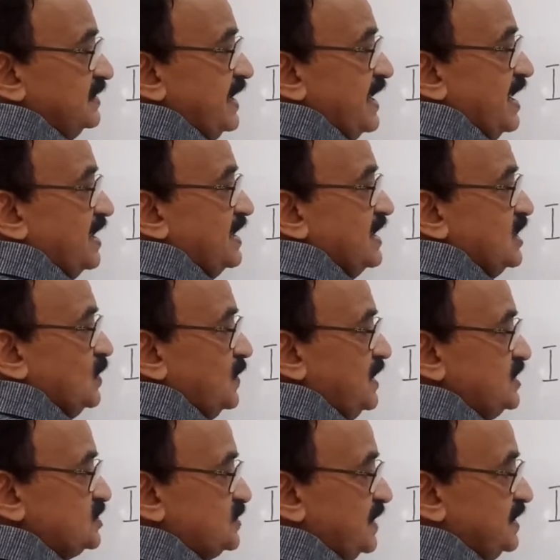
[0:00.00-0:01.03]
they are
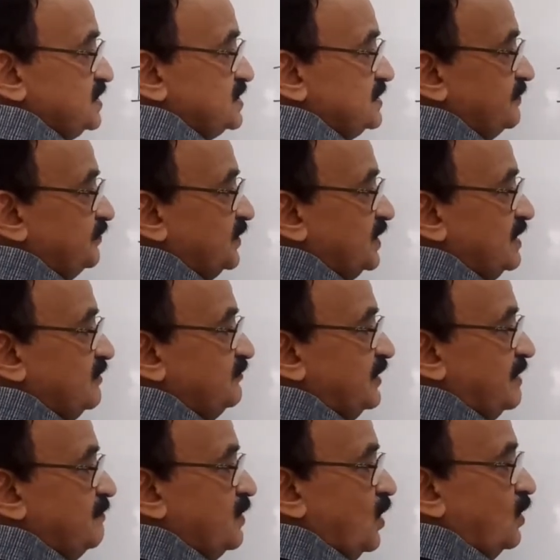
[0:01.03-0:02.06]
equidistant
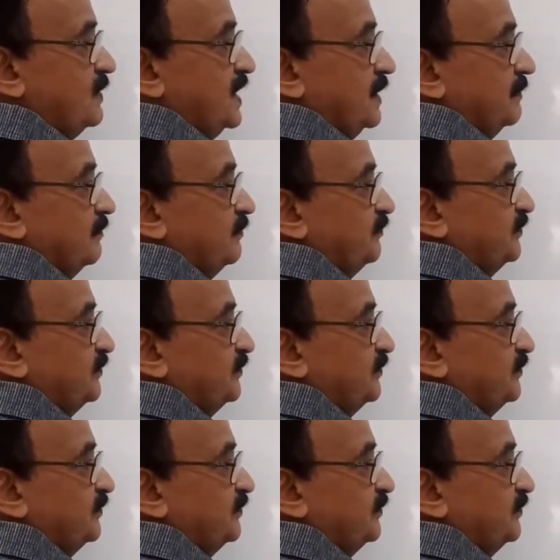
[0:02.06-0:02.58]
from bromine.